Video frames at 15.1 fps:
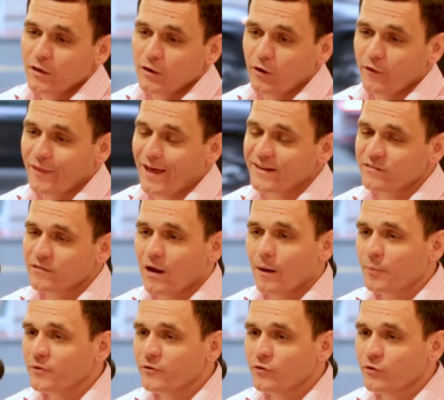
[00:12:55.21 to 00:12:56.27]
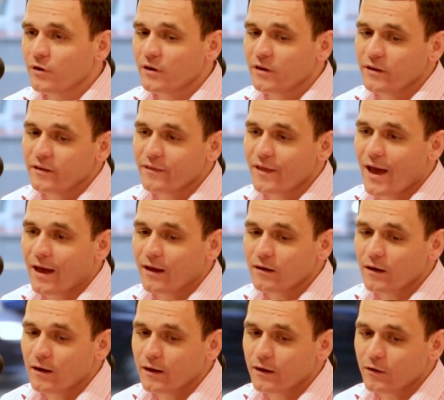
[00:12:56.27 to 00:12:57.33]
That's an opportunity
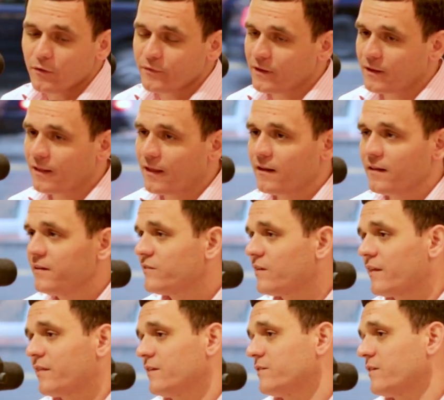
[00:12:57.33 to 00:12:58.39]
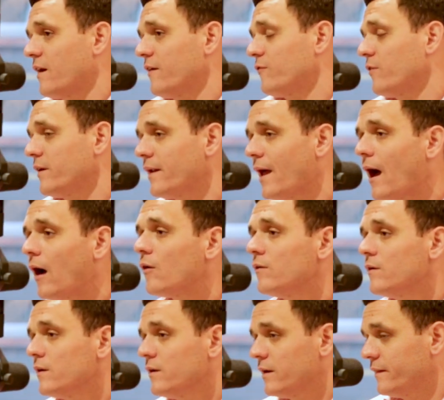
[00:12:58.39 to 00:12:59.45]
that I don't think a lot of these athletes have right now,
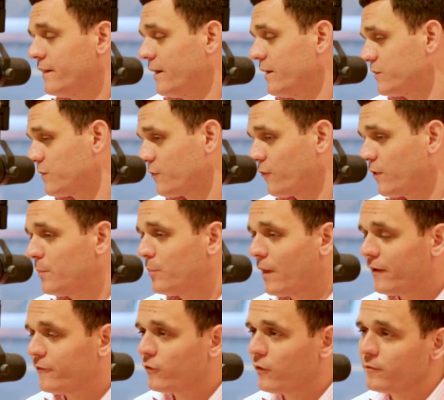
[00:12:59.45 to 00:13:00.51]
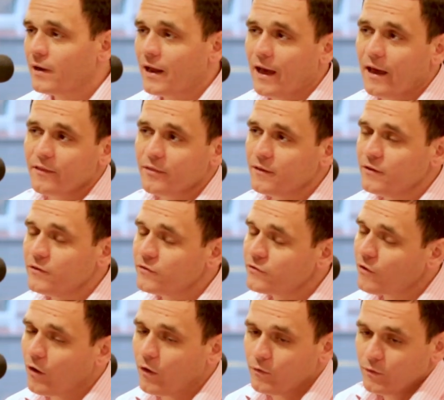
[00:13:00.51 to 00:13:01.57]
and that it's a free platform to athletes.
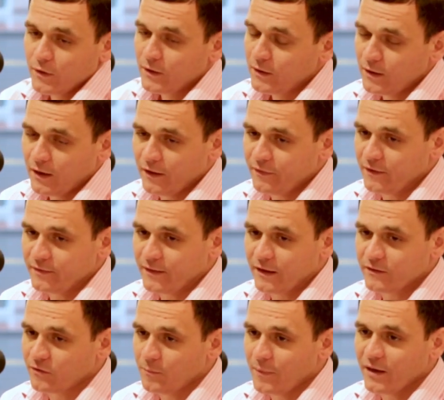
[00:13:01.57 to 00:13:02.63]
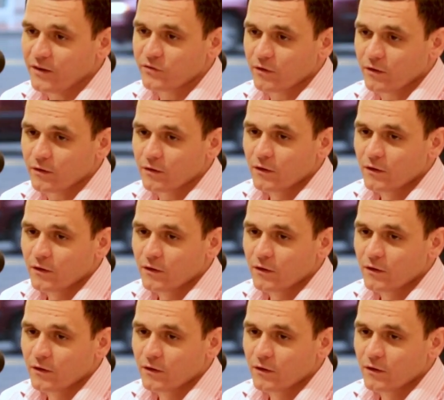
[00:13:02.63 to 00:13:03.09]
So I think that's amazing.